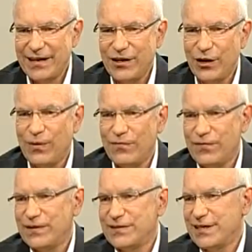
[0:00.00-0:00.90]
know what
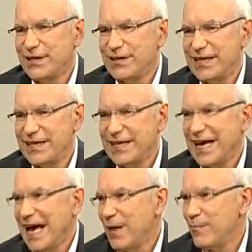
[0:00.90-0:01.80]
foods they're going to eat and
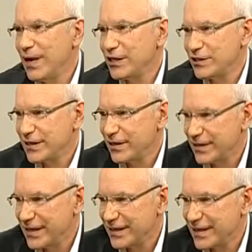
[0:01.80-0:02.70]
how much they're going
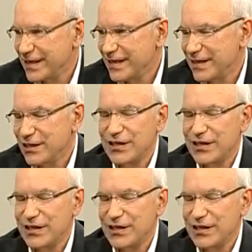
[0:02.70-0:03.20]
to eat, and get